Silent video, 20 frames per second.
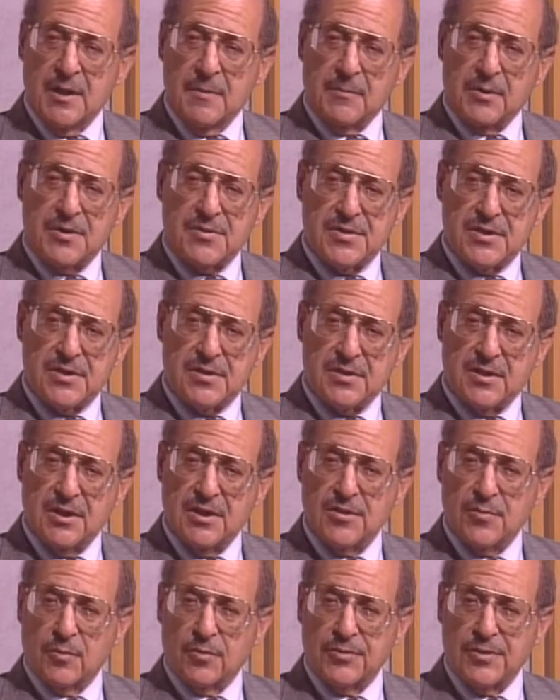because these
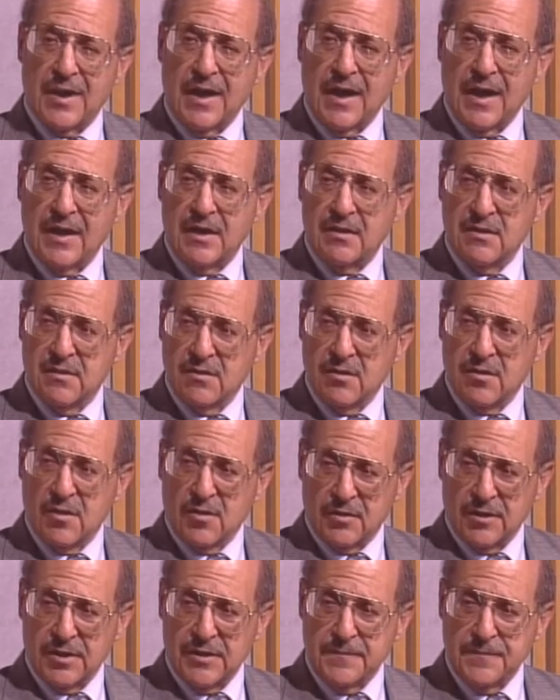kids will die
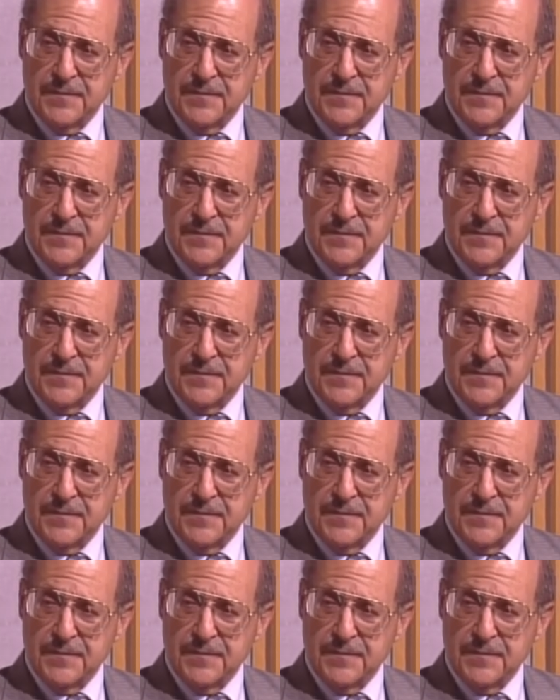early.